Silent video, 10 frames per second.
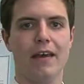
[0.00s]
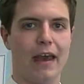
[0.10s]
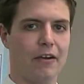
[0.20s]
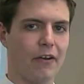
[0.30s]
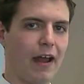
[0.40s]

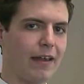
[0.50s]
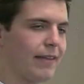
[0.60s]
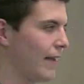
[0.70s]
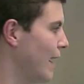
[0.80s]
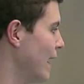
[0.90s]
It
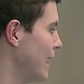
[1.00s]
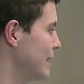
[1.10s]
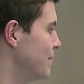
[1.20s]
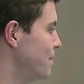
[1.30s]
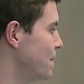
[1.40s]
creates a
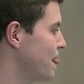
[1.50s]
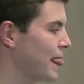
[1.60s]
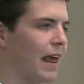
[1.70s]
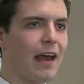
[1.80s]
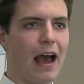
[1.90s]

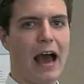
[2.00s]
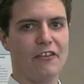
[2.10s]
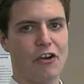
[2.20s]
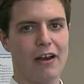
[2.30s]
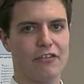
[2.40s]

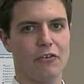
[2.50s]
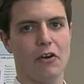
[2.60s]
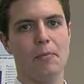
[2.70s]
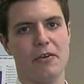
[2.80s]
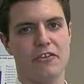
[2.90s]
hydroxyl
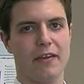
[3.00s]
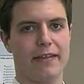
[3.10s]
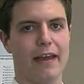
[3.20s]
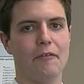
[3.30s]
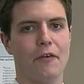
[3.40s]
group, which then
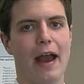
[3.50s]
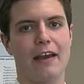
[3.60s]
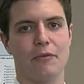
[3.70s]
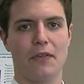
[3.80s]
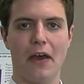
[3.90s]

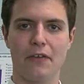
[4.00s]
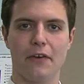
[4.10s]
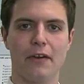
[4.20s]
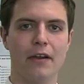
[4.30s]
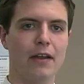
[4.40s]
self-reacts with
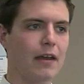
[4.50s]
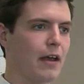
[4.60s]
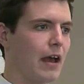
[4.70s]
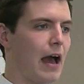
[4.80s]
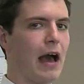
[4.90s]
other
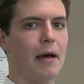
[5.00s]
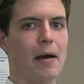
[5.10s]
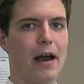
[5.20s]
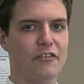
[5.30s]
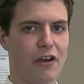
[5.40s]

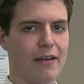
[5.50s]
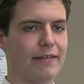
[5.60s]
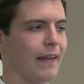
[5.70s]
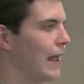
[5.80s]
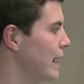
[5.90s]

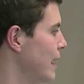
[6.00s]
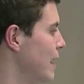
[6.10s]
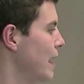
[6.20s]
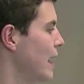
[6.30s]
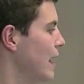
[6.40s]
hydroxylated